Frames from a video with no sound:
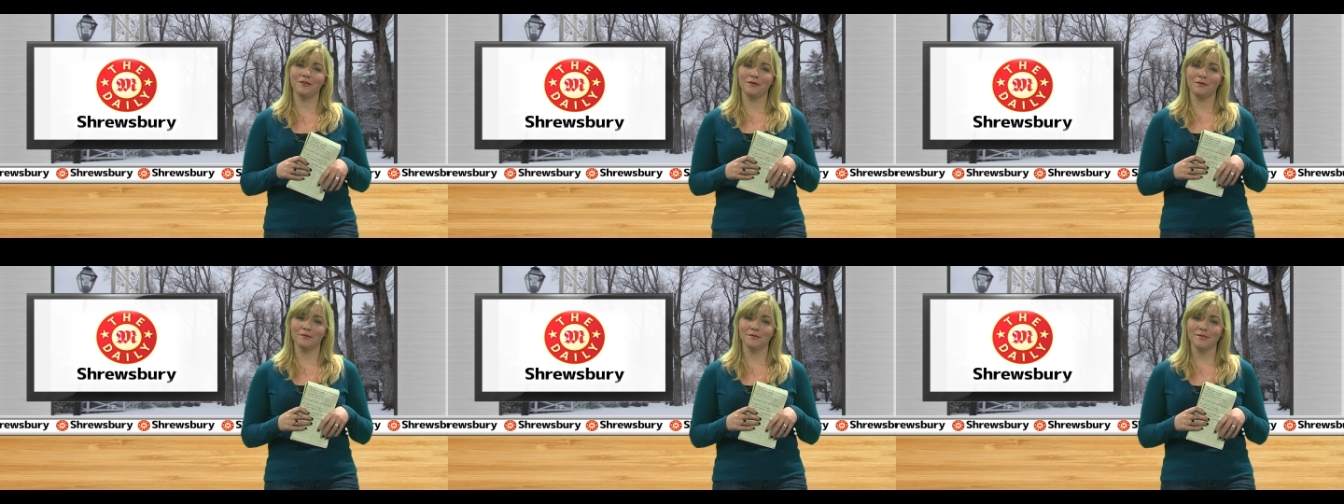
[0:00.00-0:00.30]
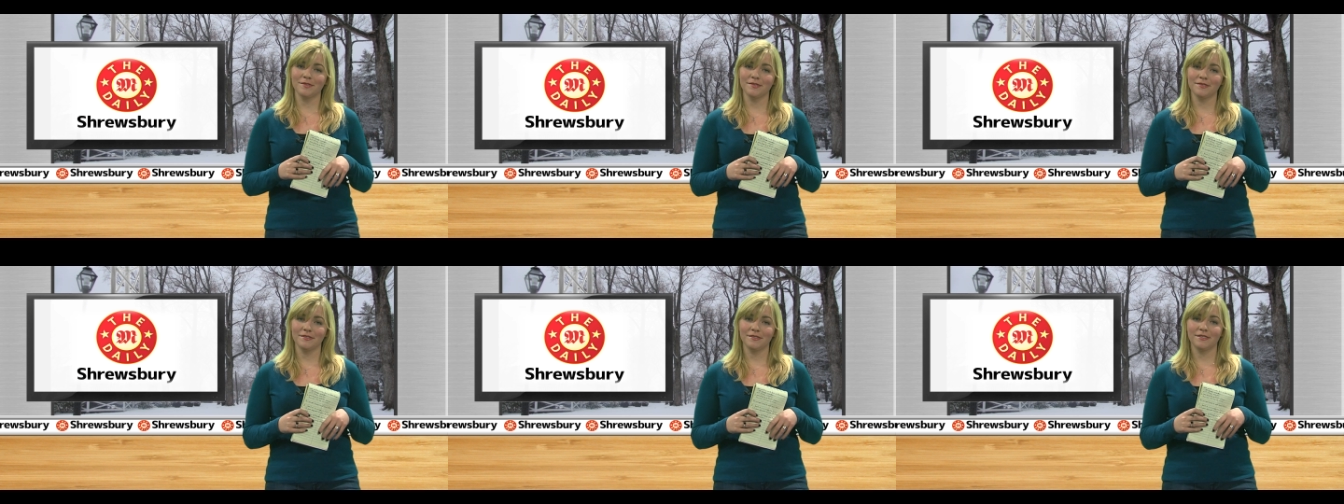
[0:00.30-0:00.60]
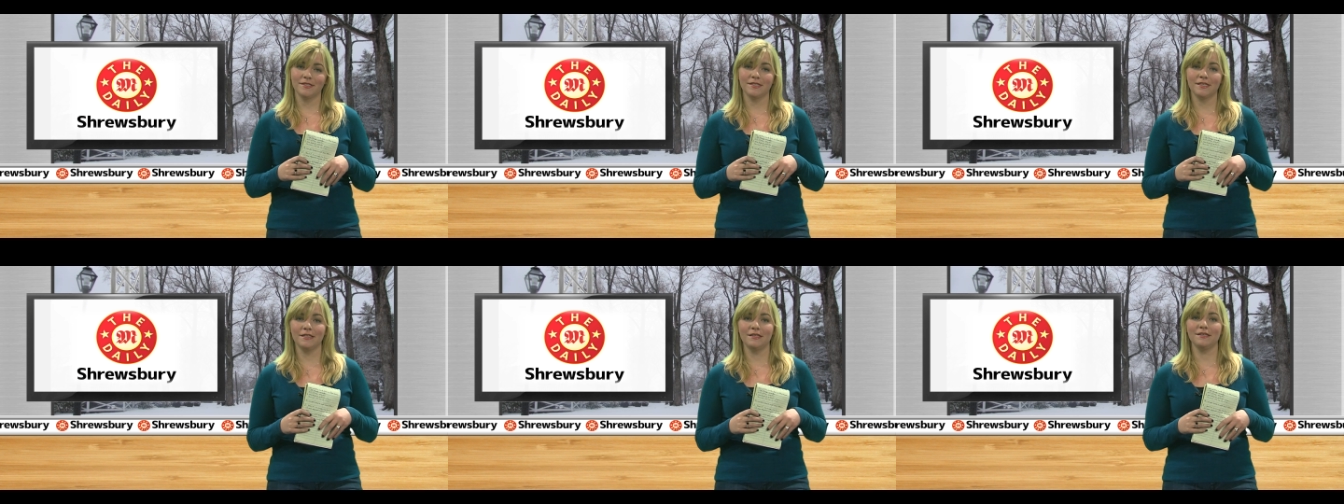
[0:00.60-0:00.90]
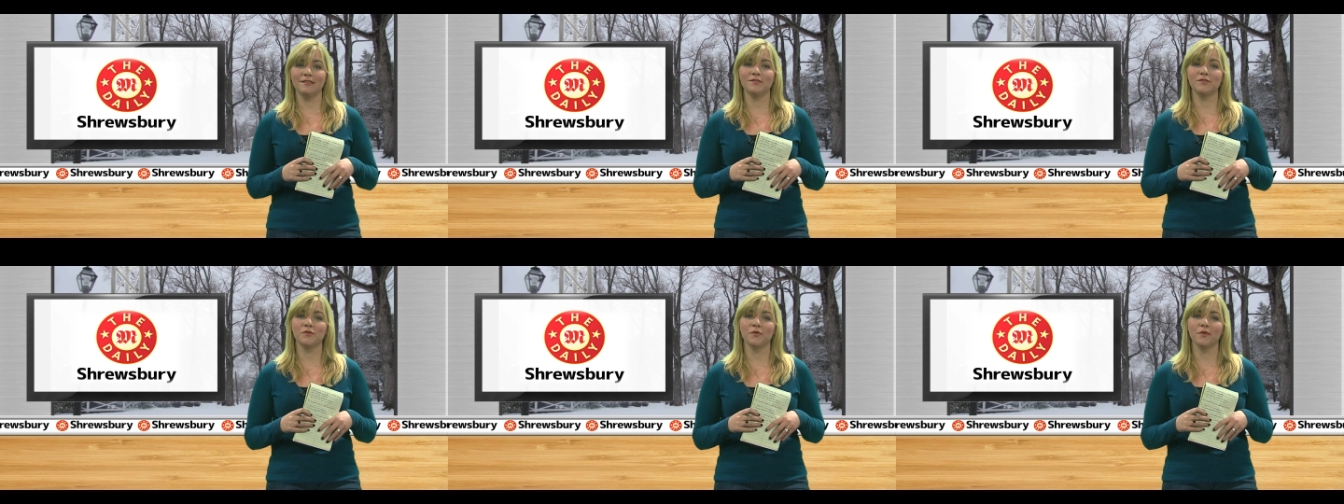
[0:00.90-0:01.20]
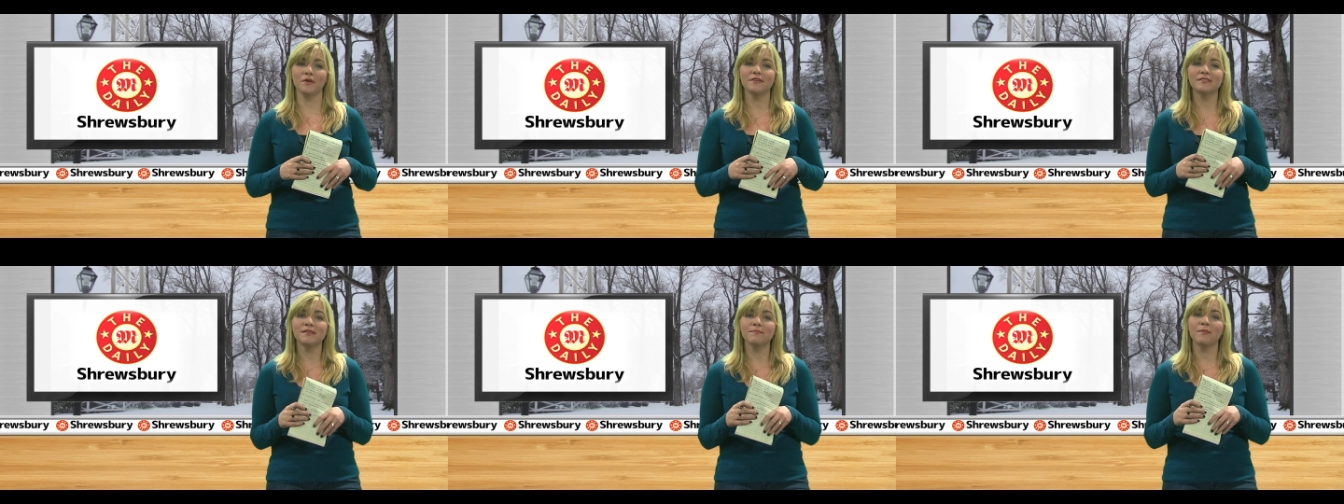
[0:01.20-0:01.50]
news. To see these
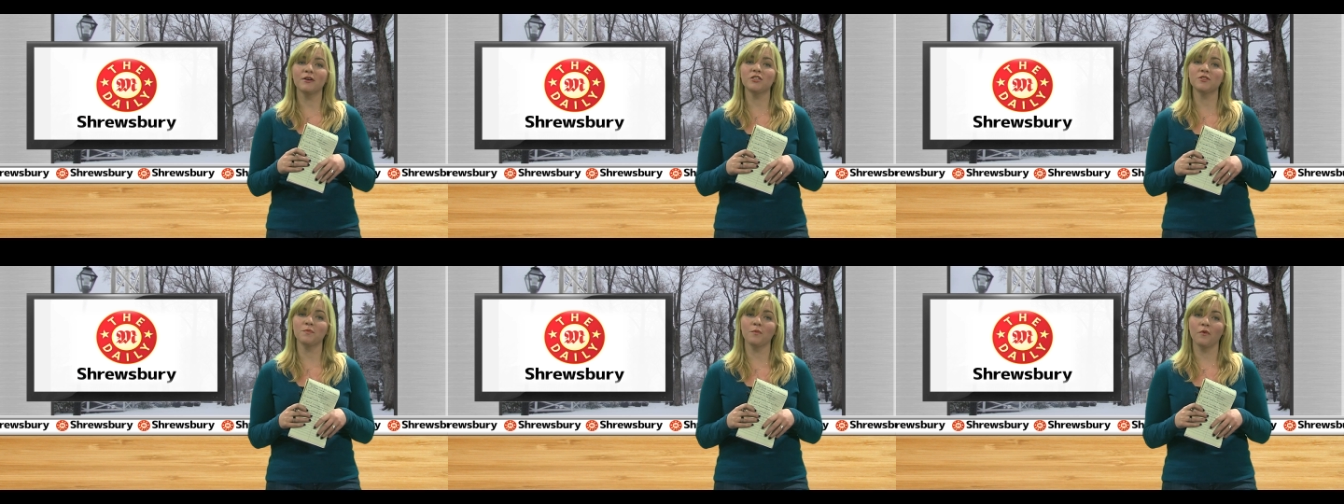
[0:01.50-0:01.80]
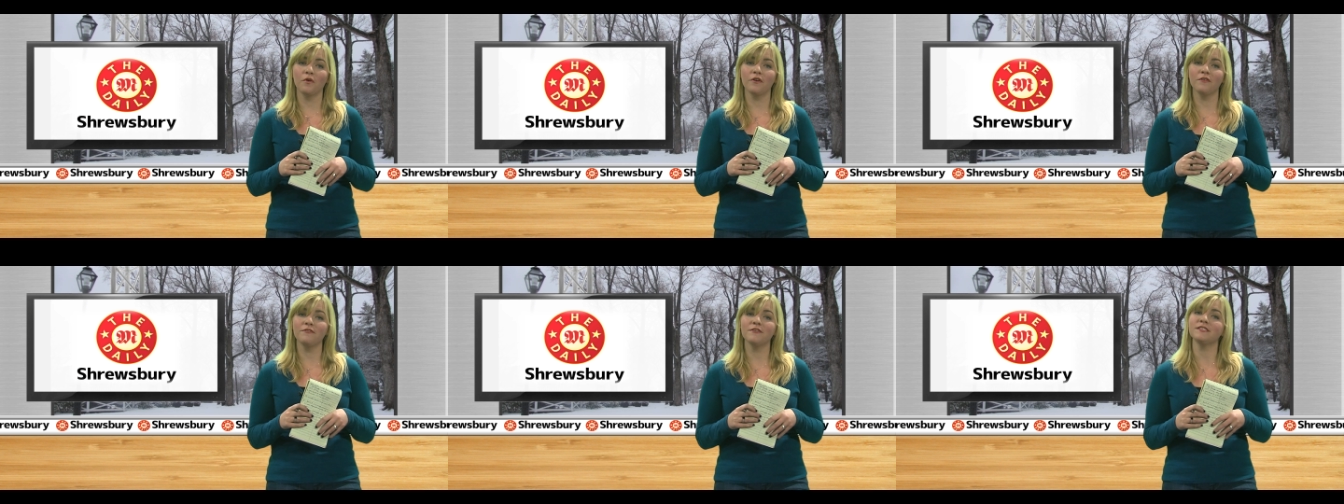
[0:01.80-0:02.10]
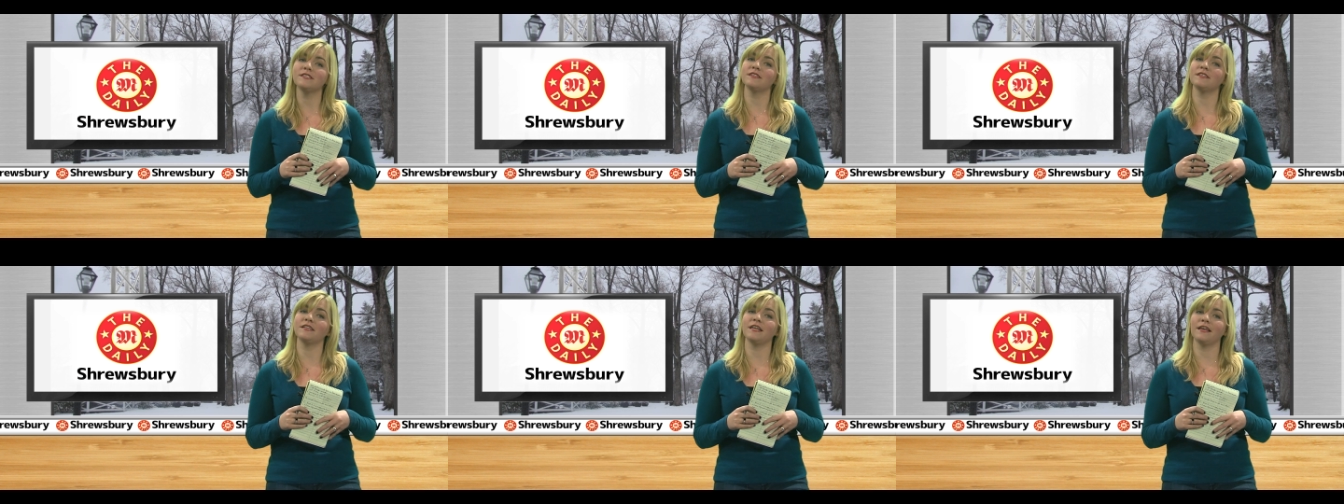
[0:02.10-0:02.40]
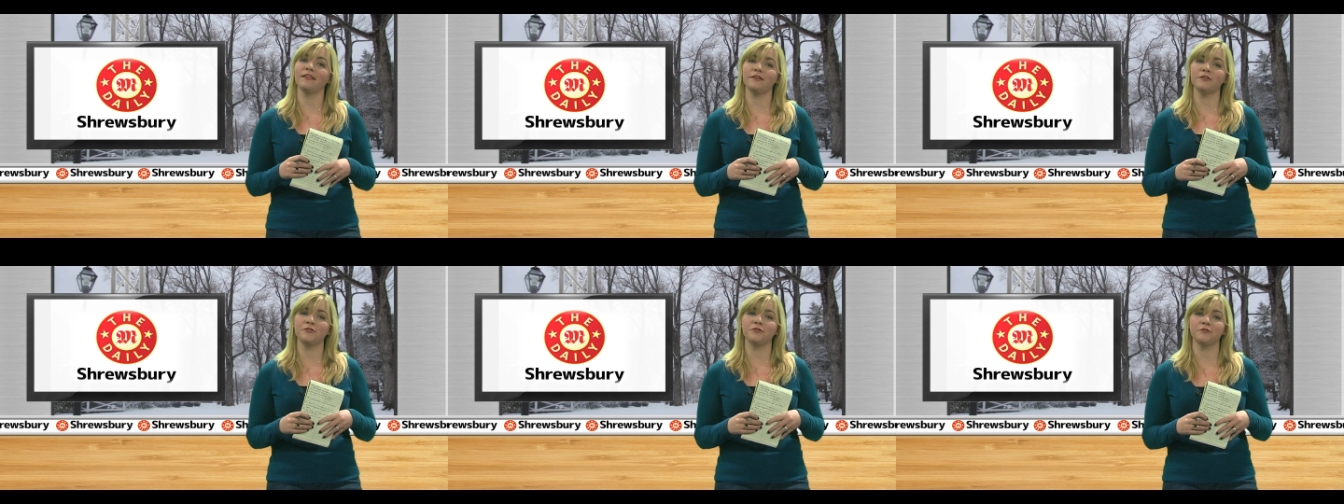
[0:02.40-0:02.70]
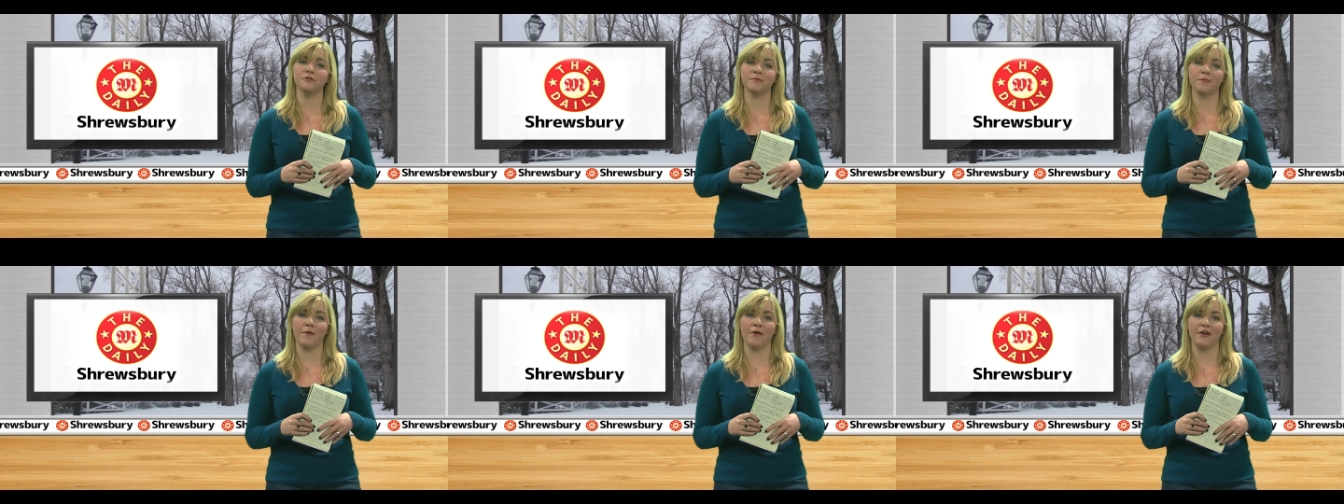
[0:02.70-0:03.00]
stories and much more, visit
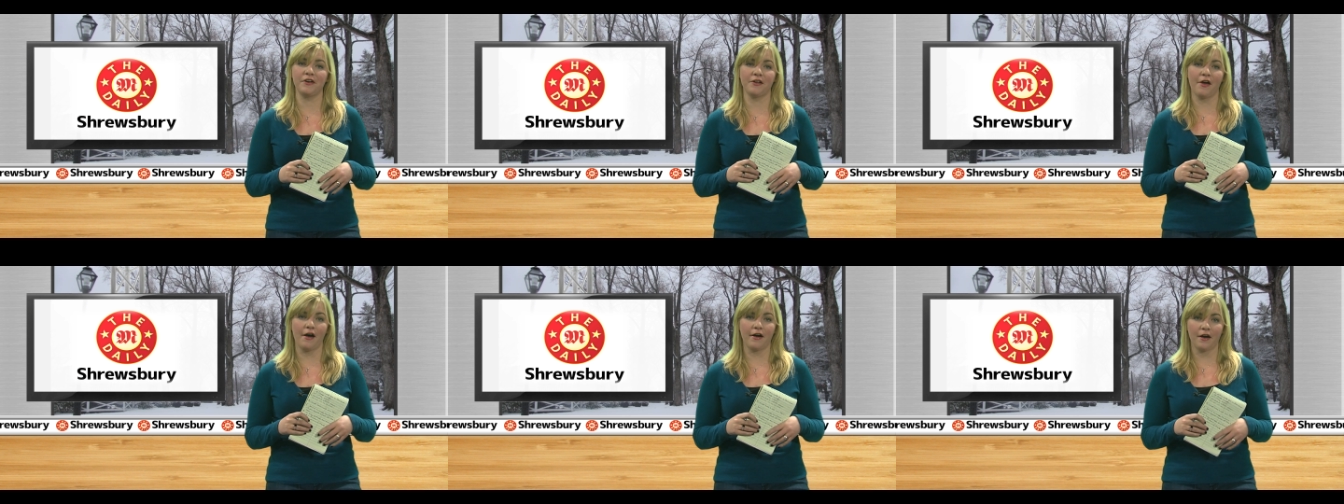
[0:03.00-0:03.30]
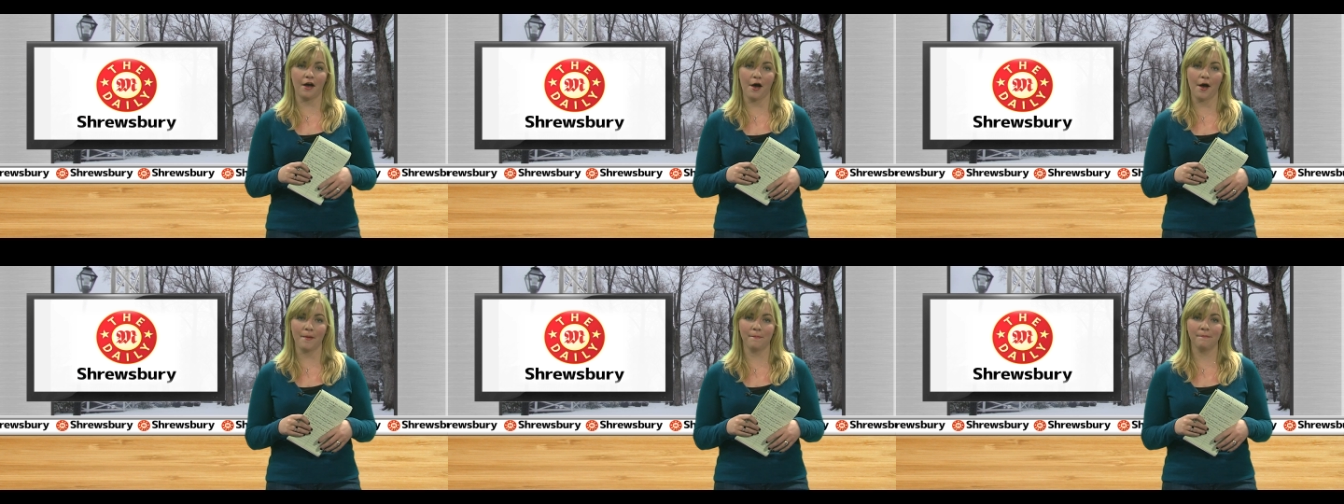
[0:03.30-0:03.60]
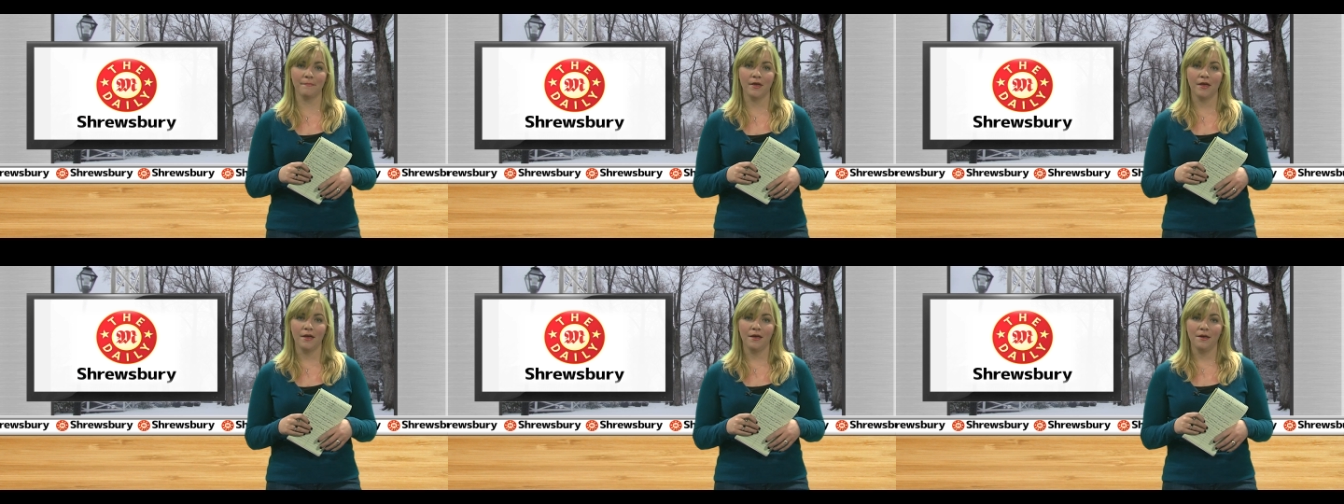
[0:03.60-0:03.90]
thedailyshrewsbury.com.